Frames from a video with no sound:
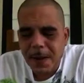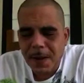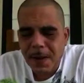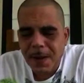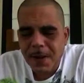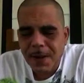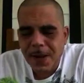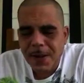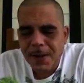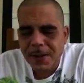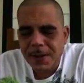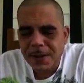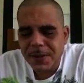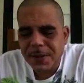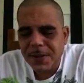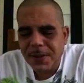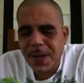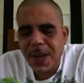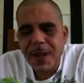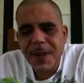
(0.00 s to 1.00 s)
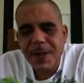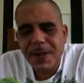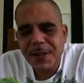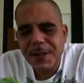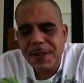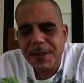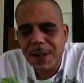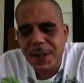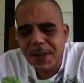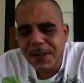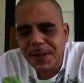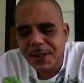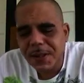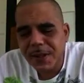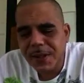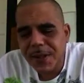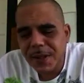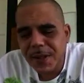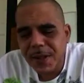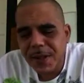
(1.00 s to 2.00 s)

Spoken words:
our life strategy session,